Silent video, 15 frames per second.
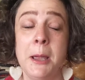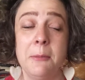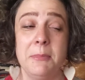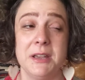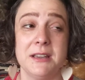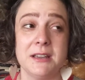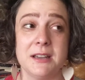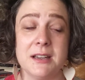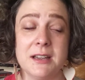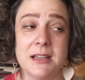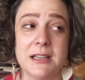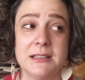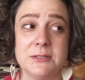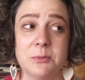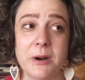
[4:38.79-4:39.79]

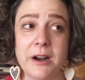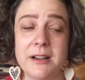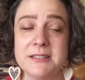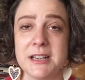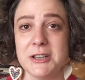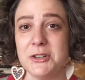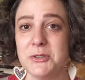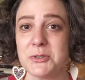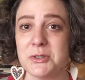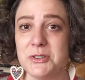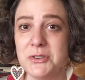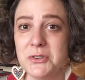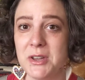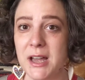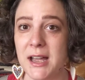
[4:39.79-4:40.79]
because whereas I usually
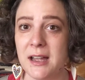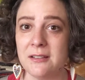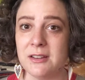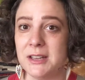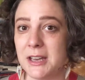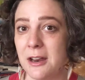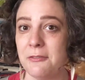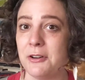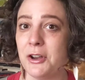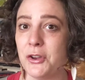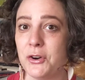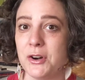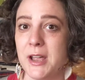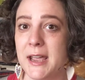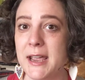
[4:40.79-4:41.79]
do that like every
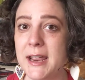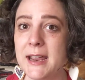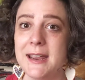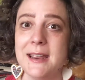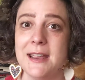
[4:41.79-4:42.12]
other day,